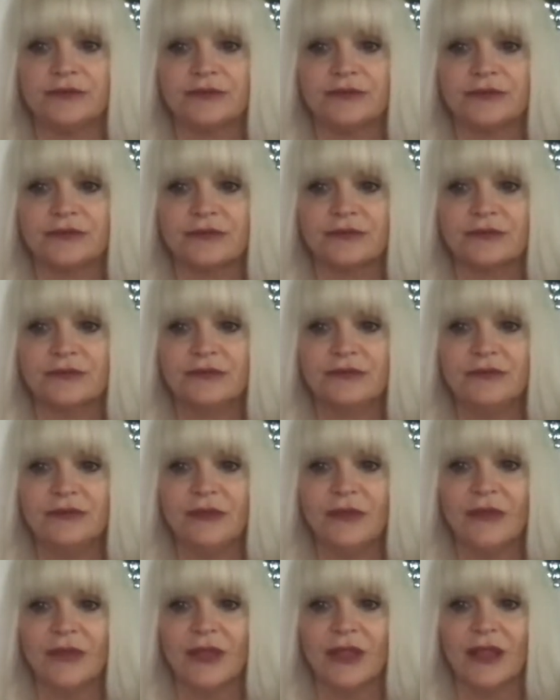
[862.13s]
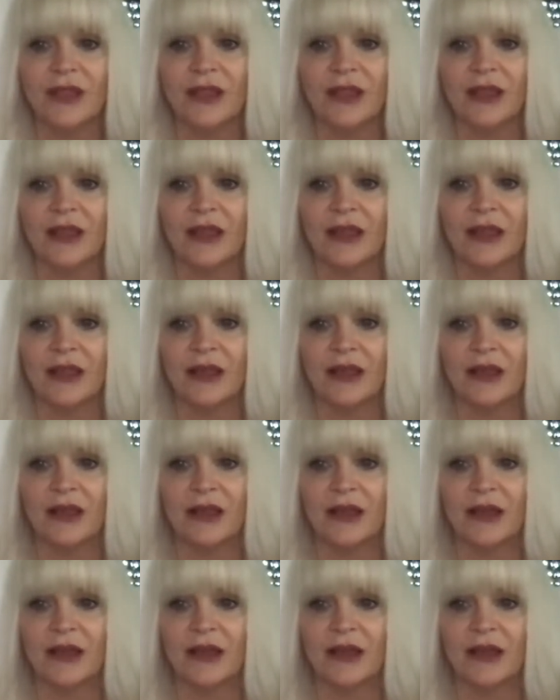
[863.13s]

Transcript: (silence)